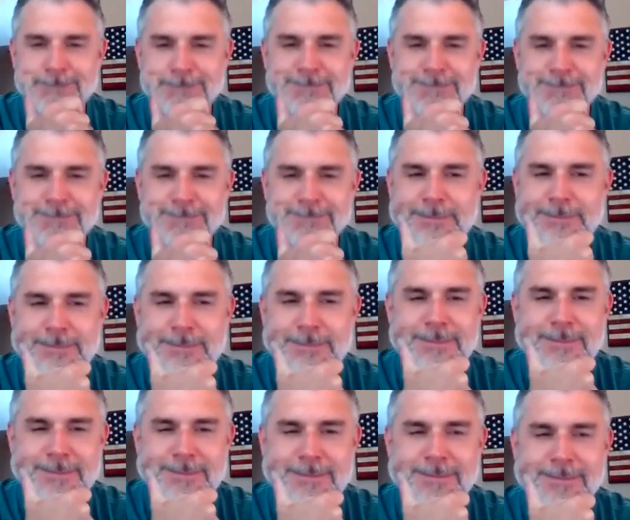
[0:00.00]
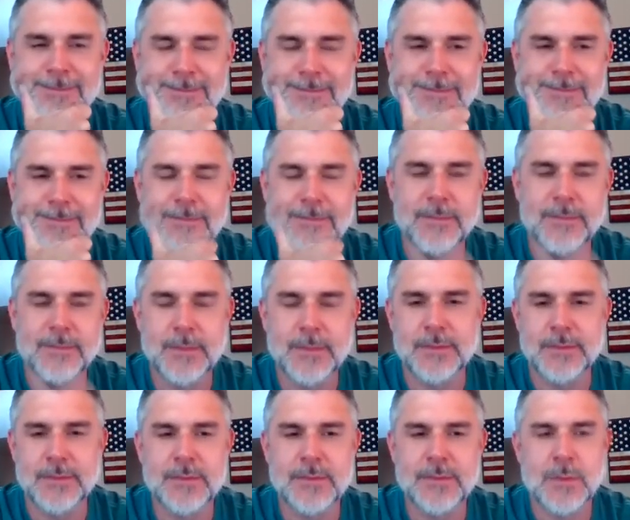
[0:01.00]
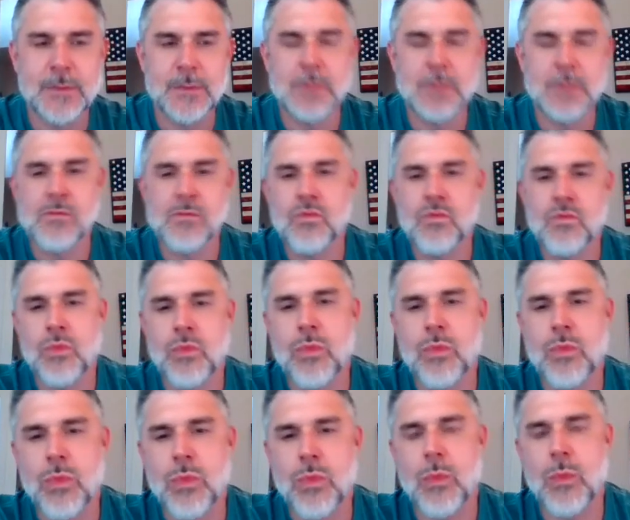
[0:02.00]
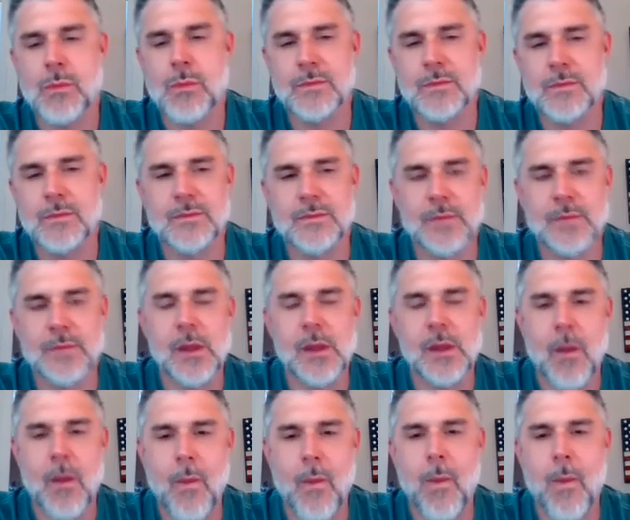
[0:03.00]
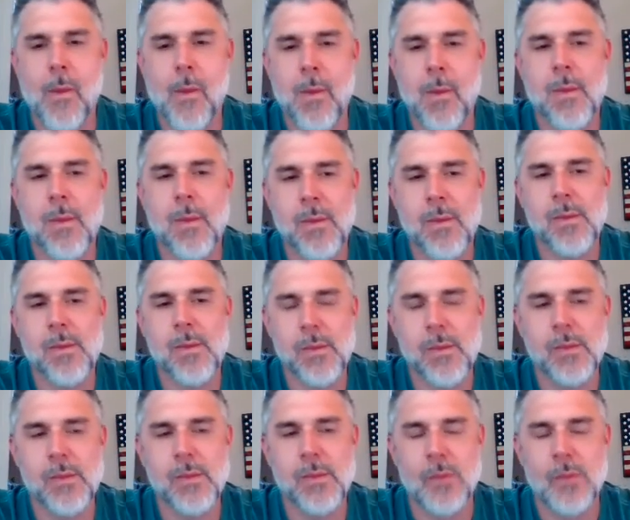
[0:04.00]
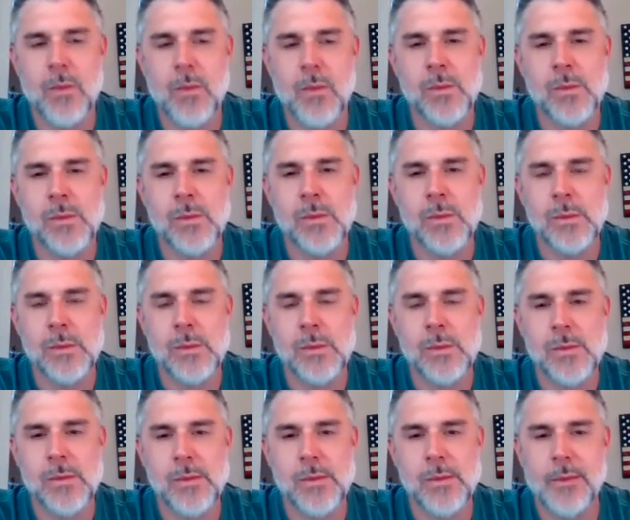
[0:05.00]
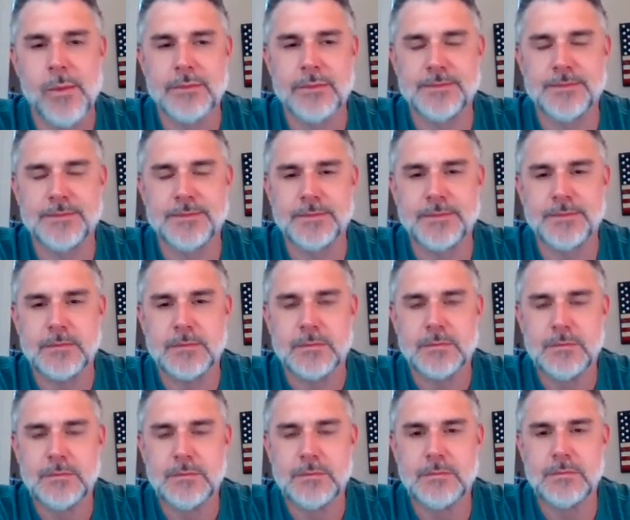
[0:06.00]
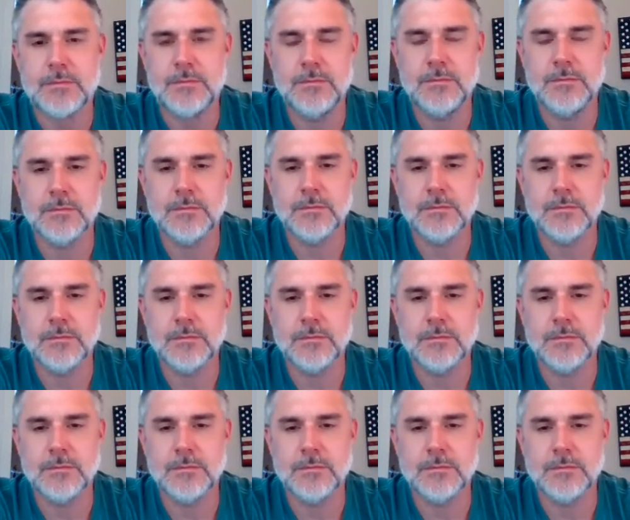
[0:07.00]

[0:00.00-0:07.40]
No words are spoken by the person on screen.